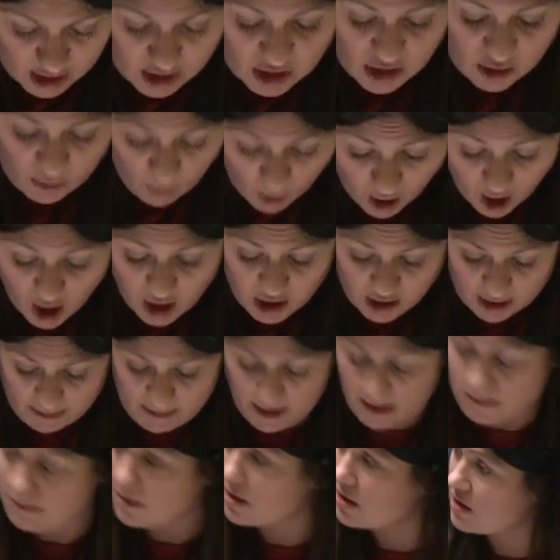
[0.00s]
to our
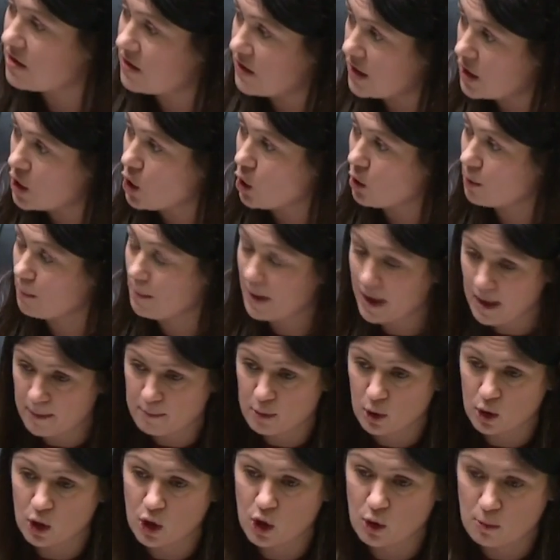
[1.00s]
commitment to the young
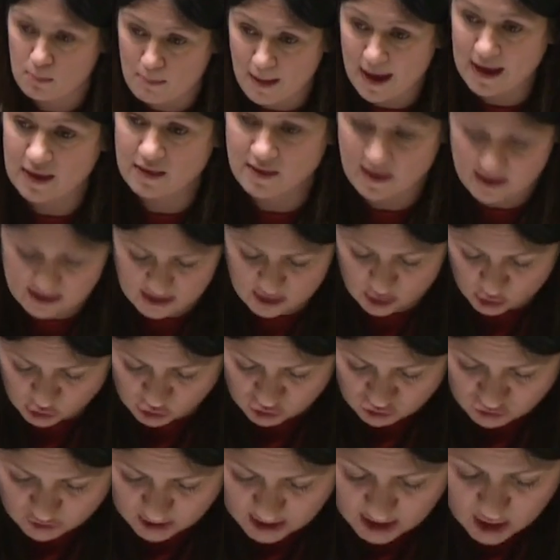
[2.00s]
people who make this
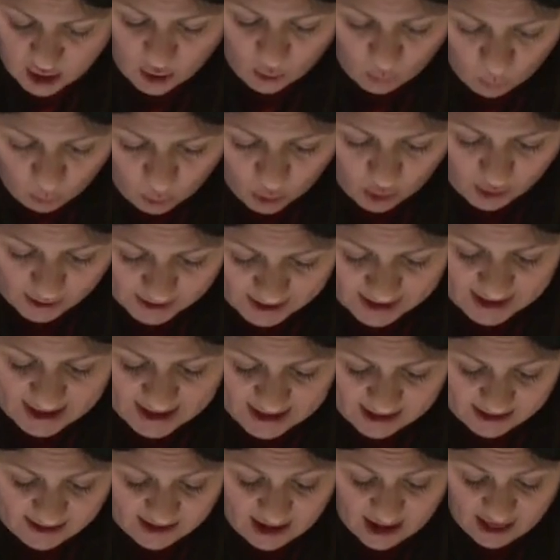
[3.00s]
country what it
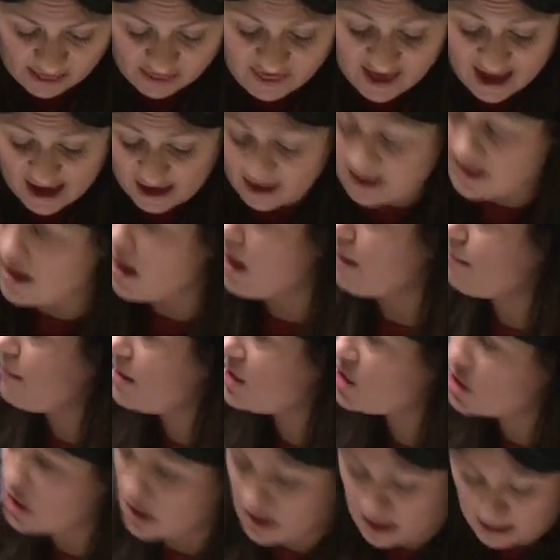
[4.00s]
is. That is our
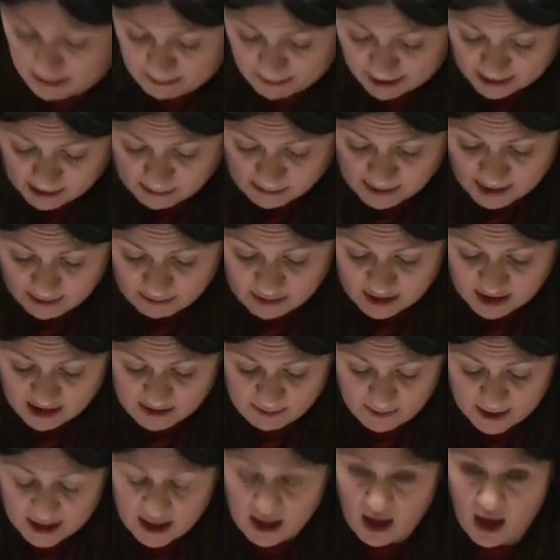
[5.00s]
mission, Madam Deputy
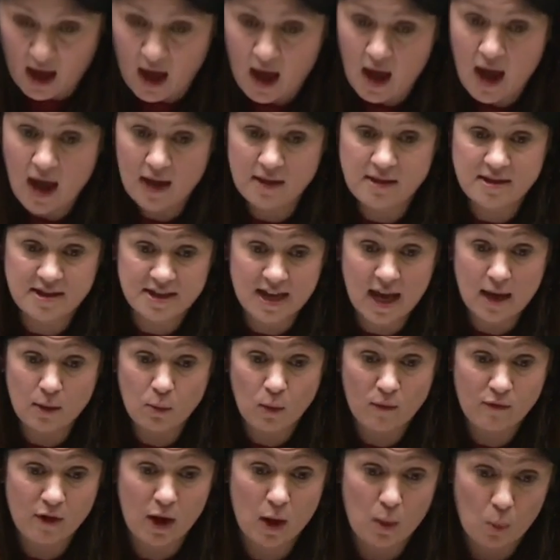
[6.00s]
Speaker, and today
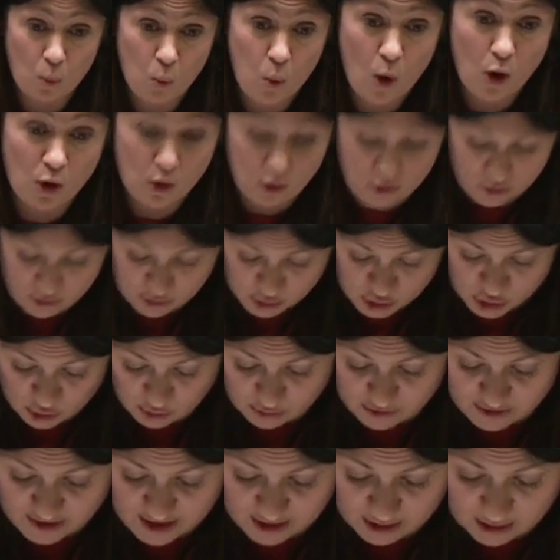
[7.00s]
we've learnt one crucial
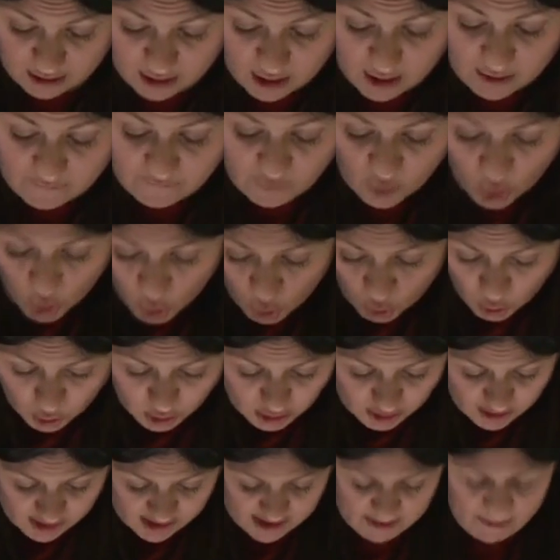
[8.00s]
thing. For
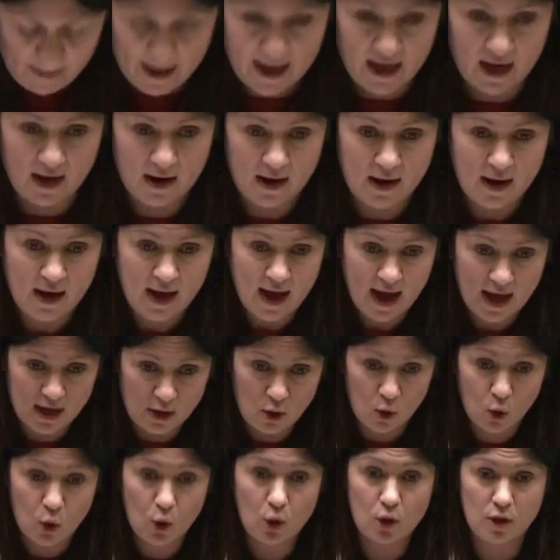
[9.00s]
all the spin and
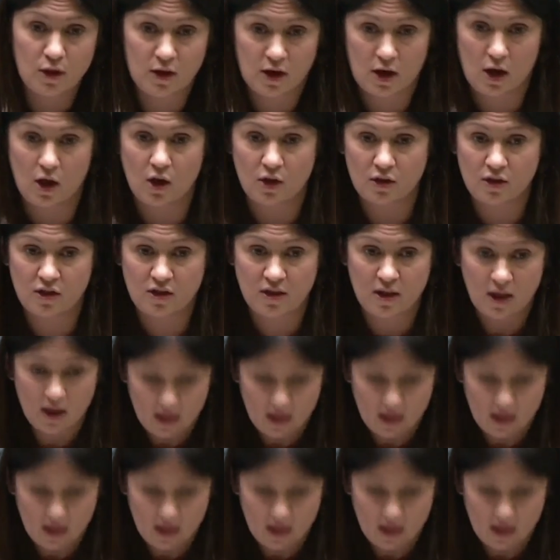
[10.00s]
all the gloss,